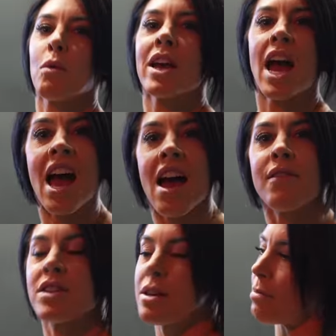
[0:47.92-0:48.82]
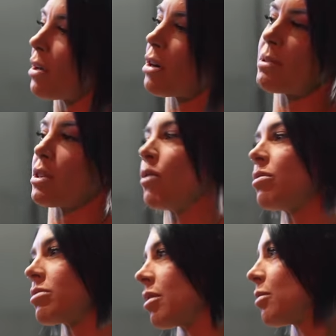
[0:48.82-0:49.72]
We have a dip bar, but the
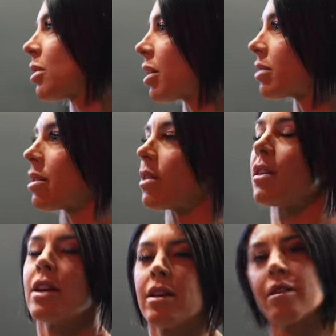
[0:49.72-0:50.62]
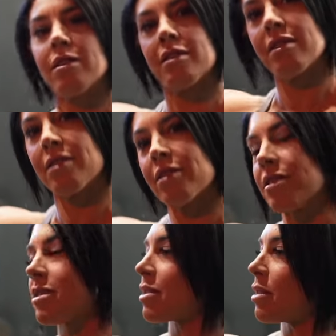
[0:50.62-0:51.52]
holes don't work. So
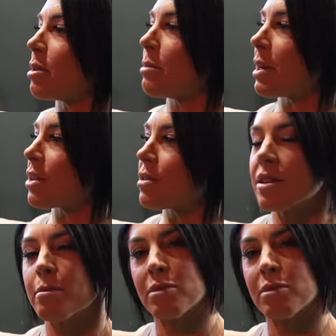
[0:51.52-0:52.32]
this is going to be my little dip